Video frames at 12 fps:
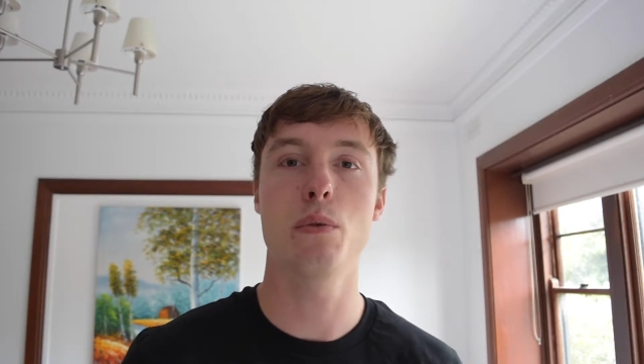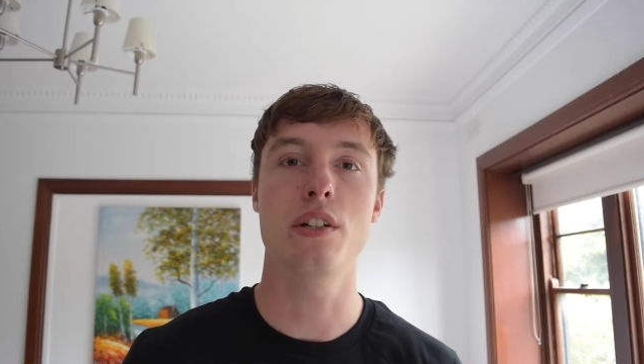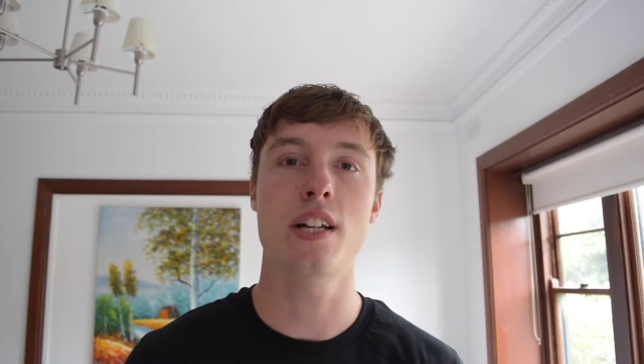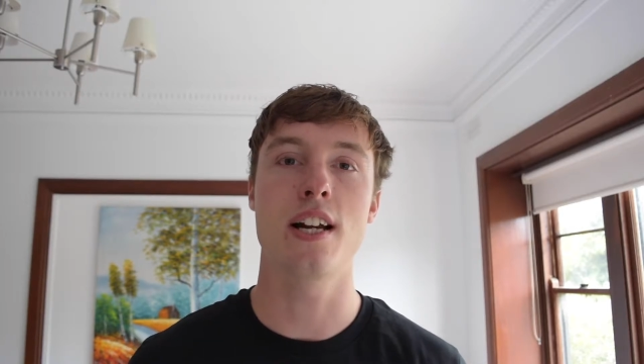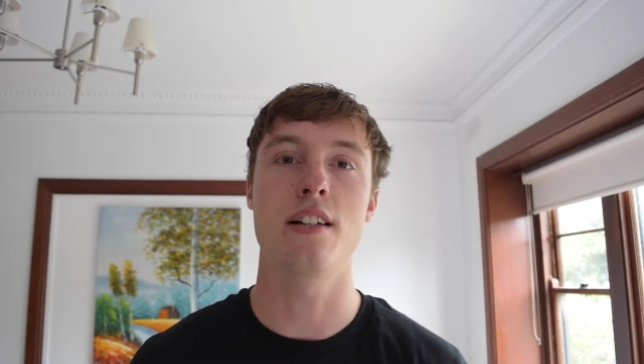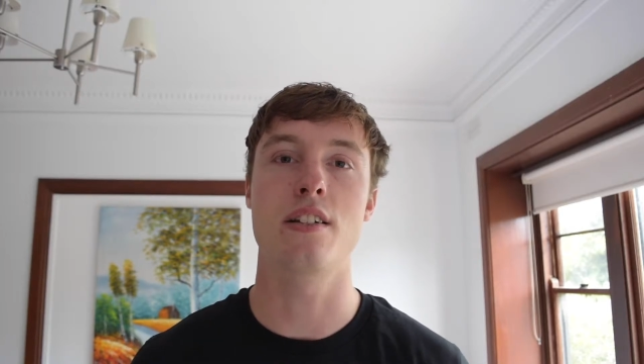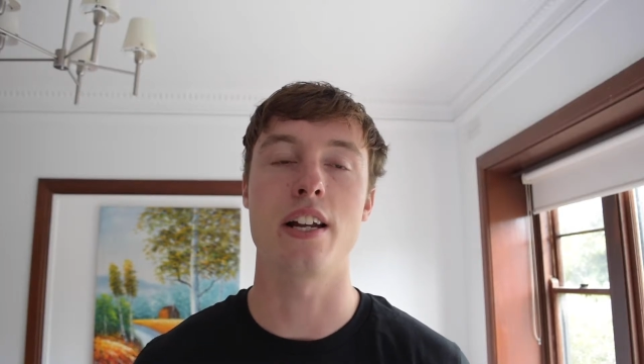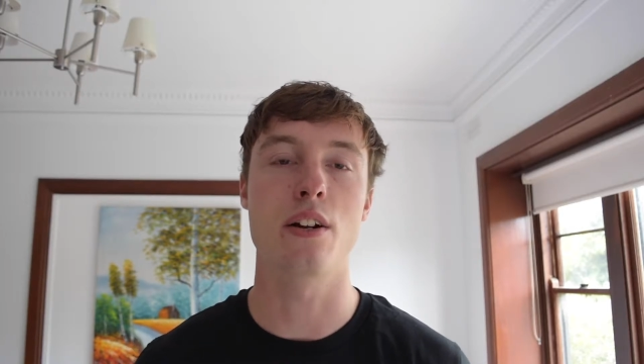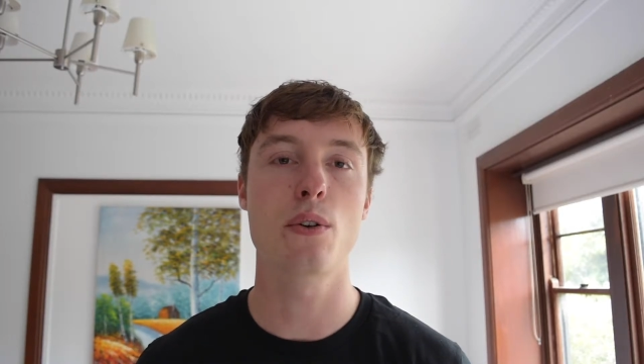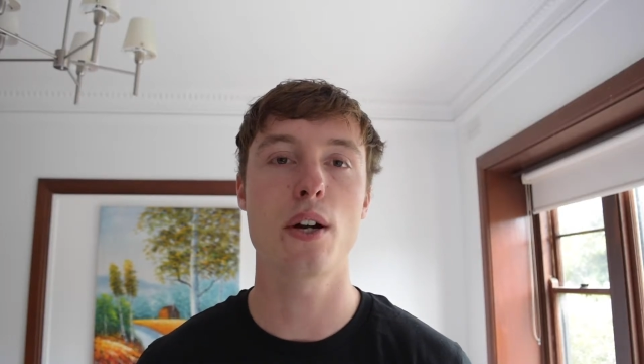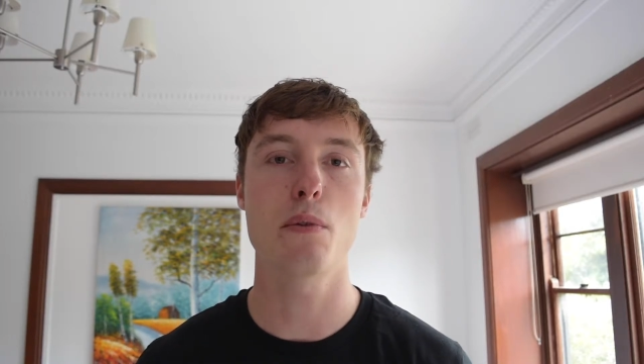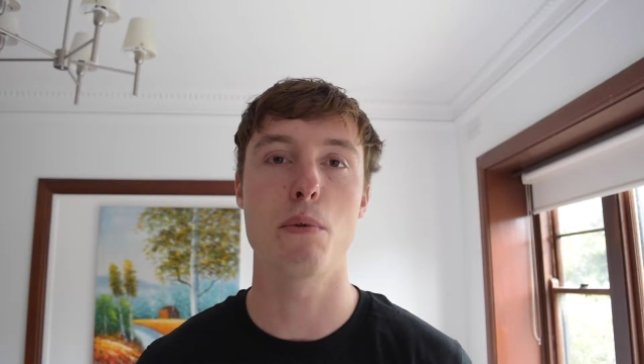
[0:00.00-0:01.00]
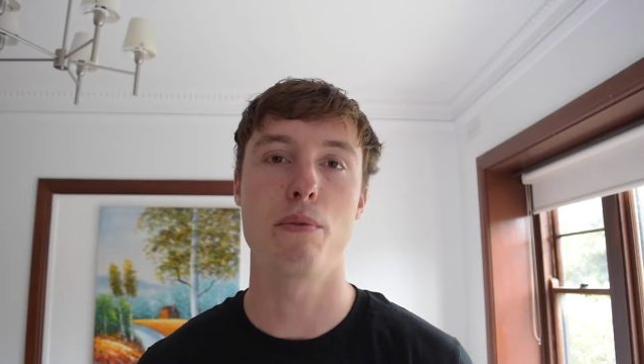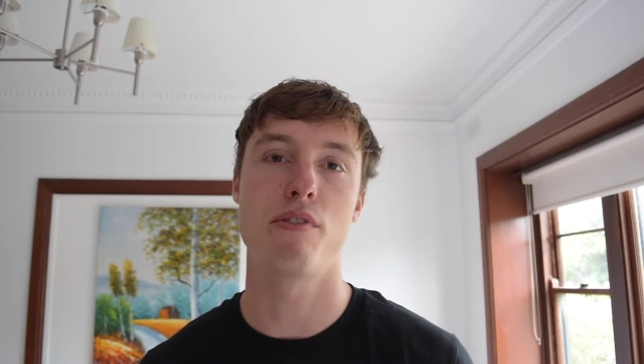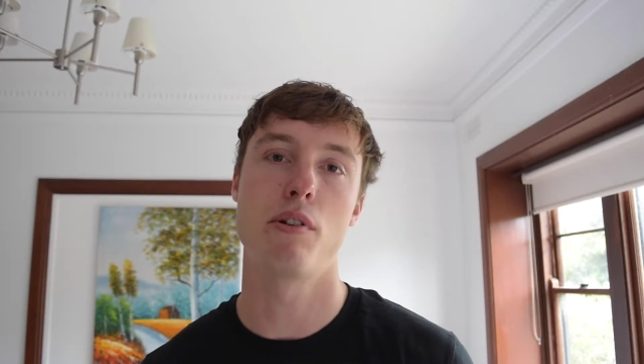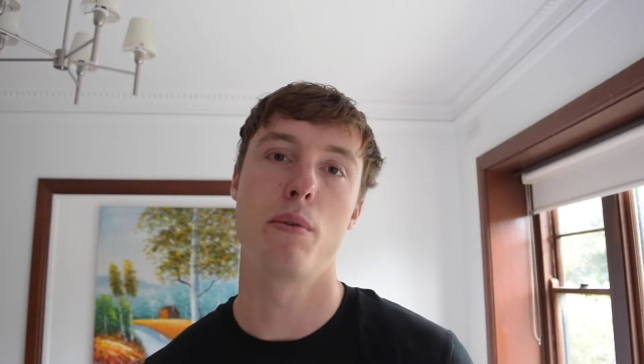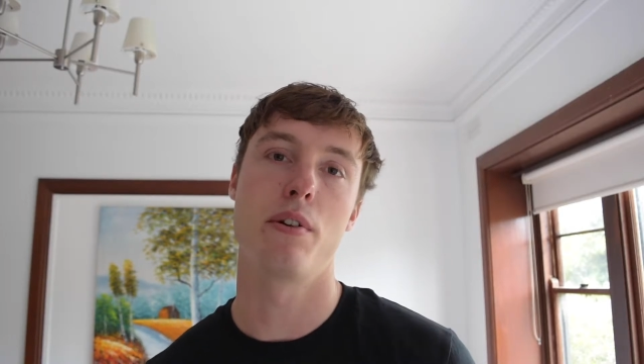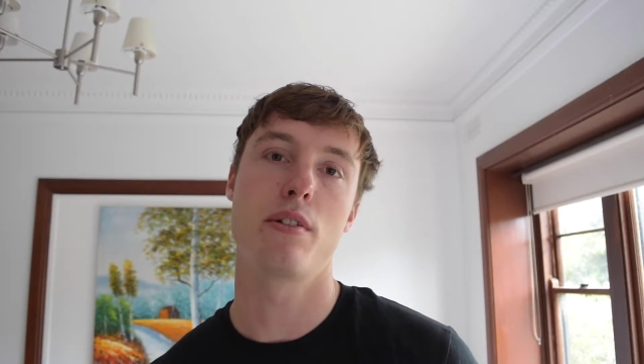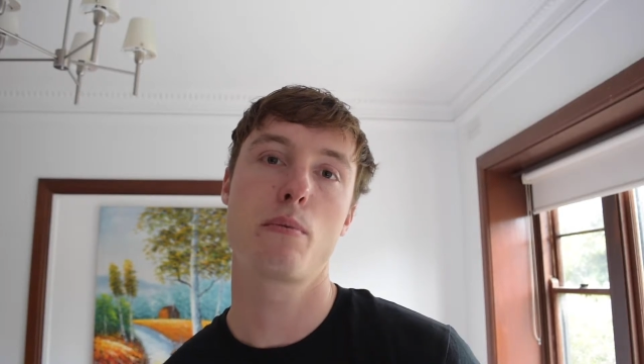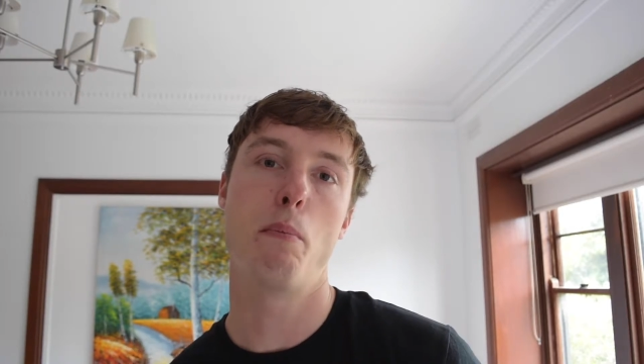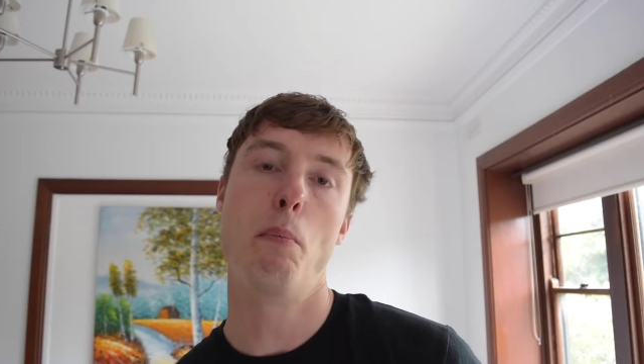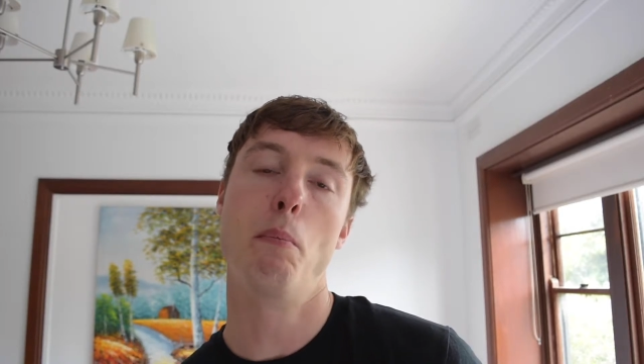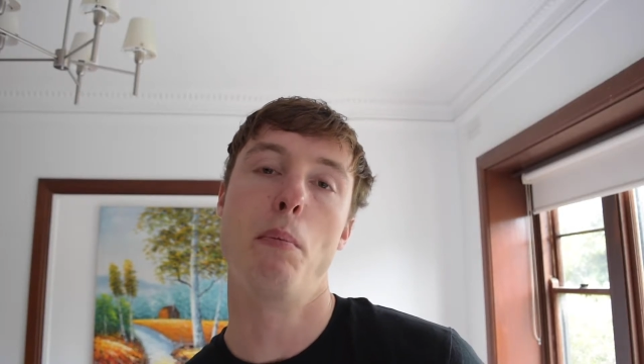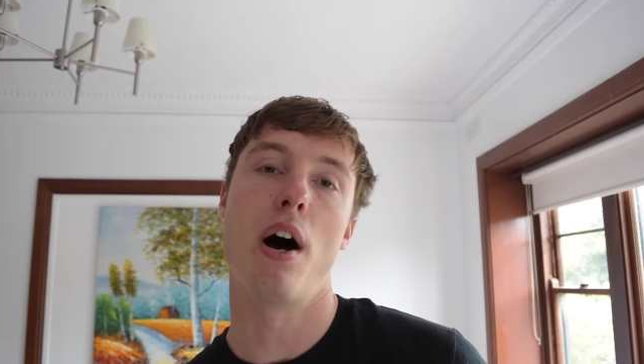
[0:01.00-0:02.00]
which has incredible performance,
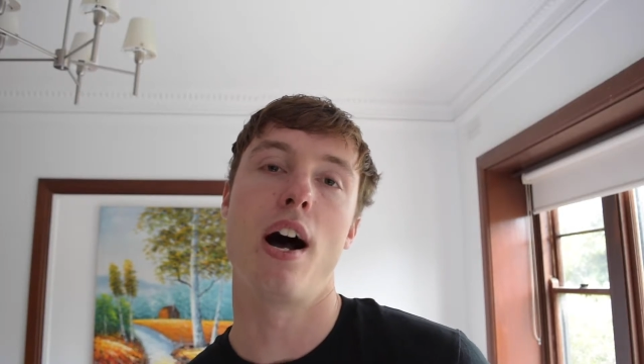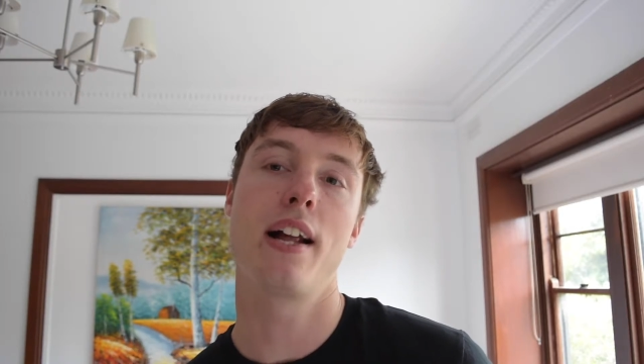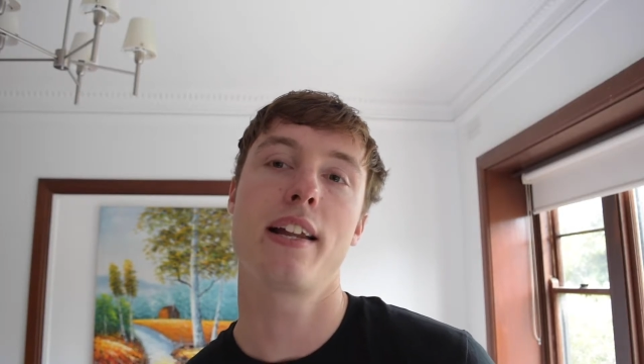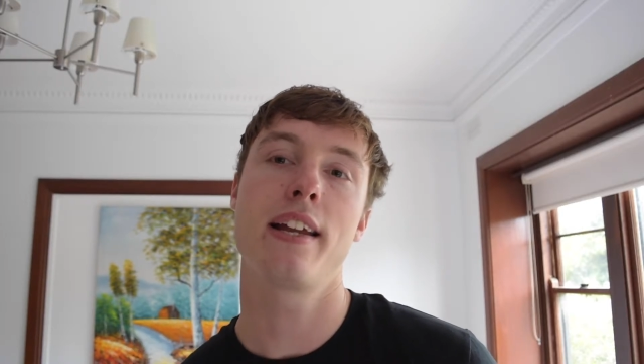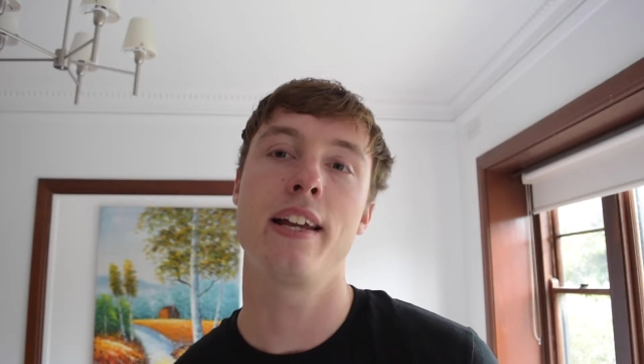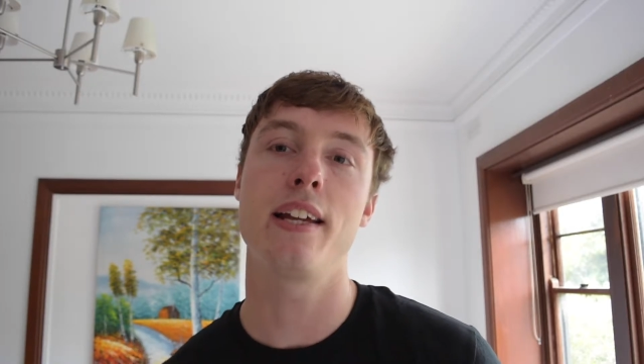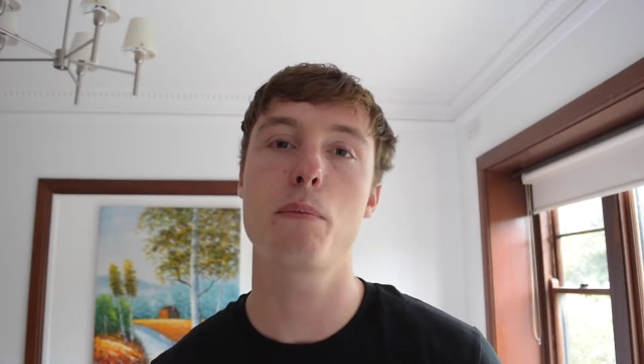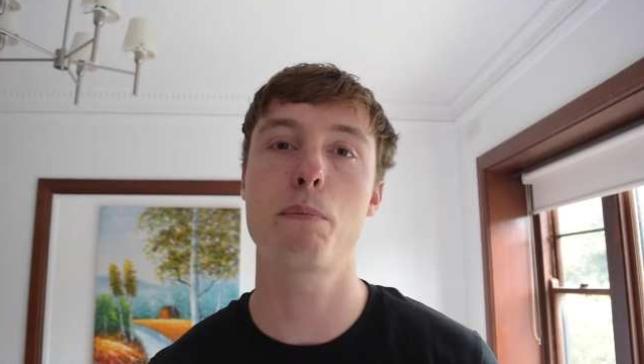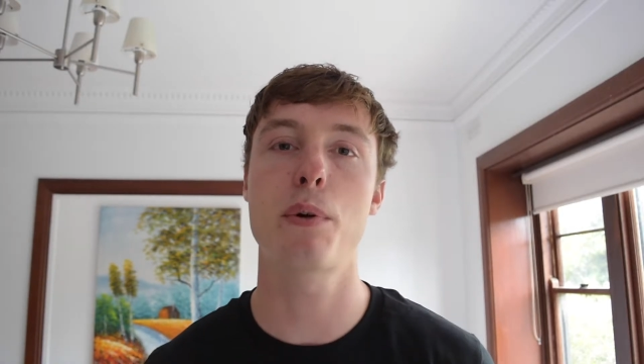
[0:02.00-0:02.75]
but it